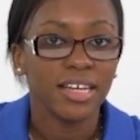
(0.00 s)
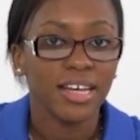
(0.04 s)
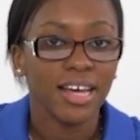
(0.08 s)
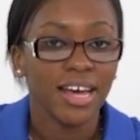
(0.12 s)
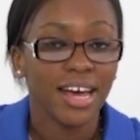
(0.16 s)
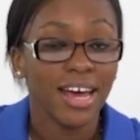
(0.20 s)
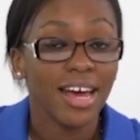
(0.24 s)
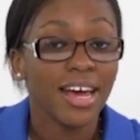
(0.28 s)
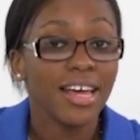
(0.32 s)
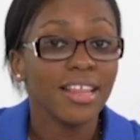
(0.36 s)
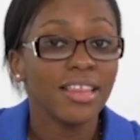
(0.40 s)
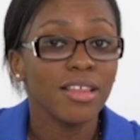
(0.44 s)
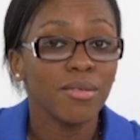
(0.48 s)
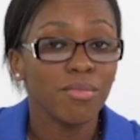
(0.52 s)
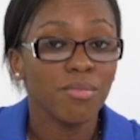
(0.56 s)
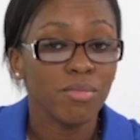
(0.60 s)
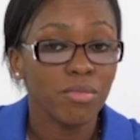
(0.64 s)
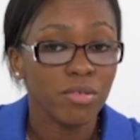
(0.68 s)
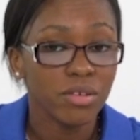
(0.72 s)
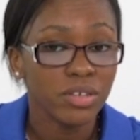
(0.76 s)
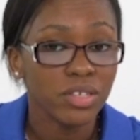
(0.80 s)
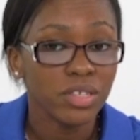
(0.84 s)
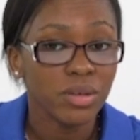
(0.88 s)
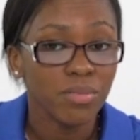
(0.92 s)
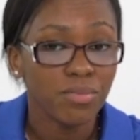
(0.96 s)
and the
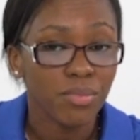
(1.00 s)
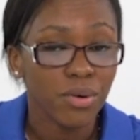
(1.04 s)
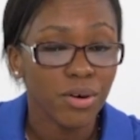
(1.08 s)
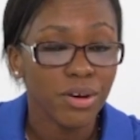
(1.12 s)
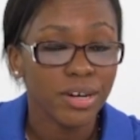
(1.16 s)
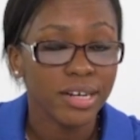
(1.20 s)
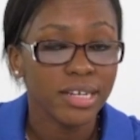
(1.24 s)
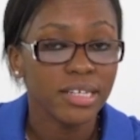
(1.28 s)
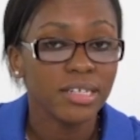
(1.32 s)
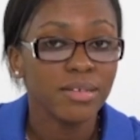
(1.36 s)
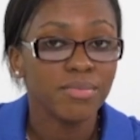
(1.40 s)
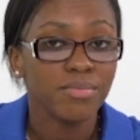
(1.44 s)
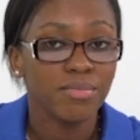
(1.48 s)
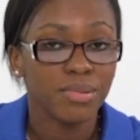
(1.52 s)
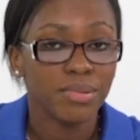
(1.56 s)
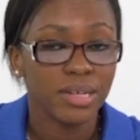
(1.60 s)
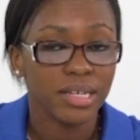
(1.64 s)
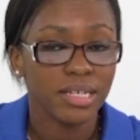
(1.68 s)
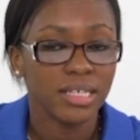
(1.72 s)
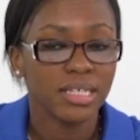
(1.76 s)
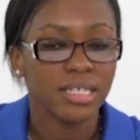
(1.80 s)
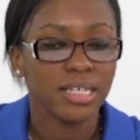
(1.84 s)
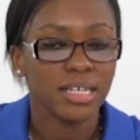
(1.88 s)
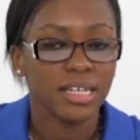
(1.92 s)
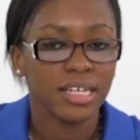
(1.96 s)
most important being
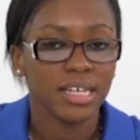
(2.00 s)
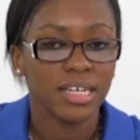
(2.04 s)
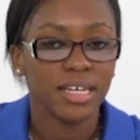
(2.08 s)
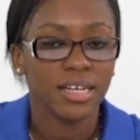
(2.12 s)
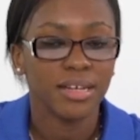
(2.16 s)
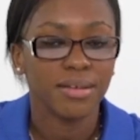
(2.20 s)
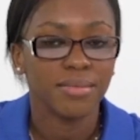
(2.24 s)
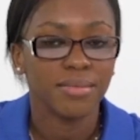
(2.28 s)
silica.